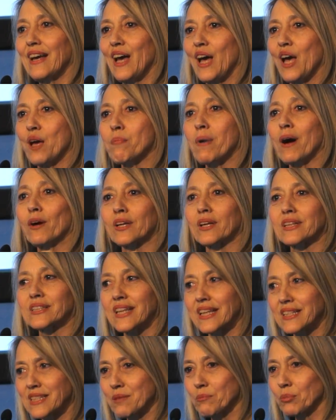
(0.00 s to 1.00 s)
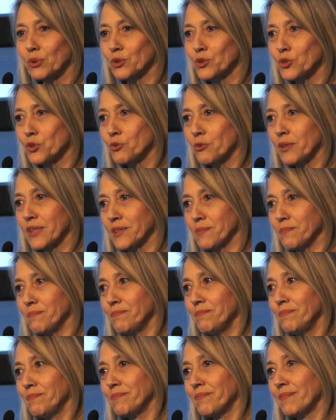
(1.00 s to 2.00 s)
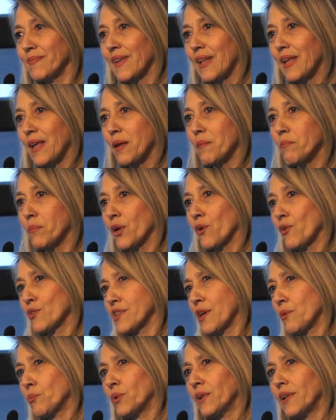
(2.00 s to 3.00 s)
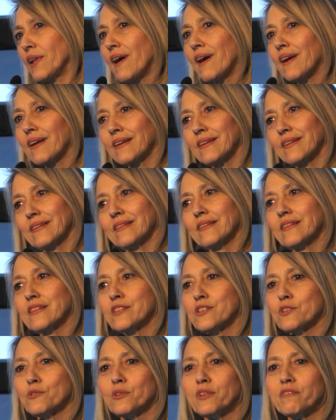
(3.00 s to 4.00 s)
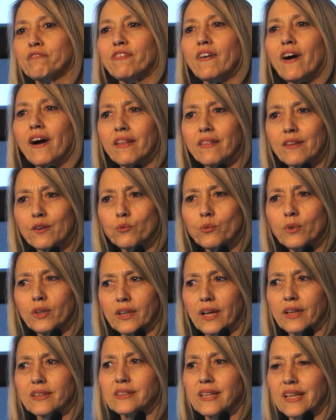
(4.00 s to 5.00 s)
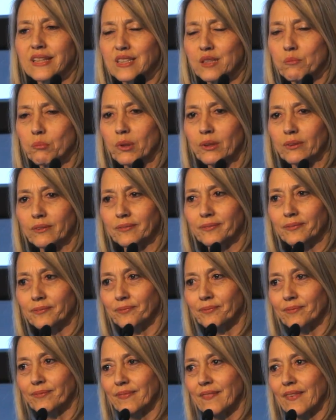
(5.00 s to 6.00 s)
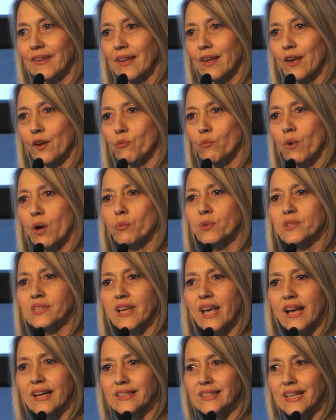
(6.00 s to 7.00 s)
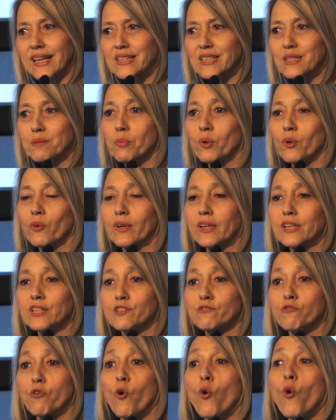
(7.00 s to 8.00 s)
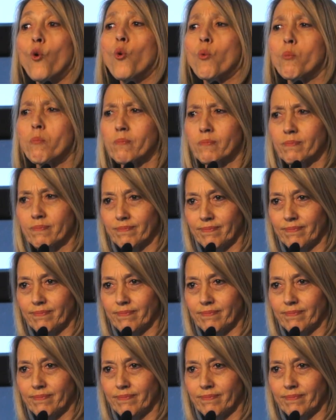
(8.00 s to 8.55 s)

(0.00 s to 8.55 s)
about accessible tourism, because I would like to define the word accessible. When we say accessible, is for whom?